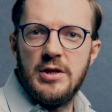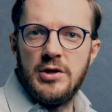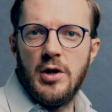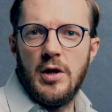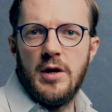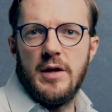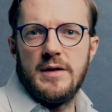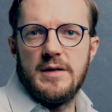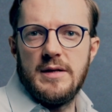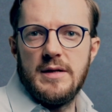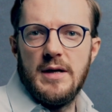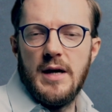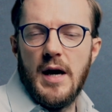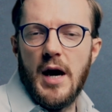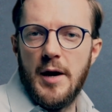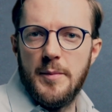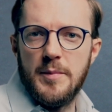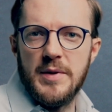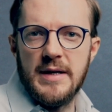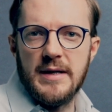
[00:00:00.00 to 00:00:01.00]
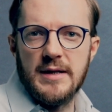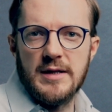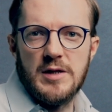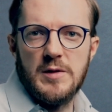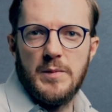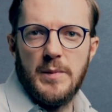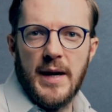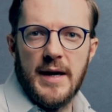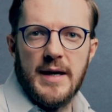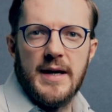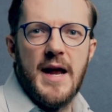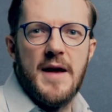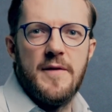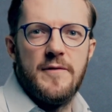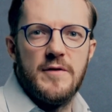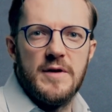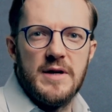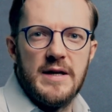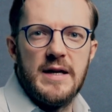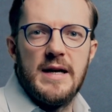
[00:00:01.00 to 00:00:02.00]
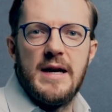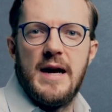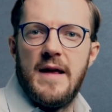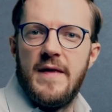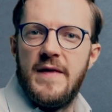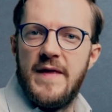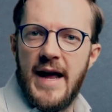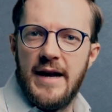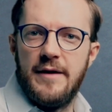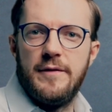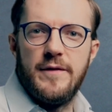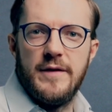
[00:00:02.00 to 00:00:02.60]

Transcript: of dollars are being spent every year in that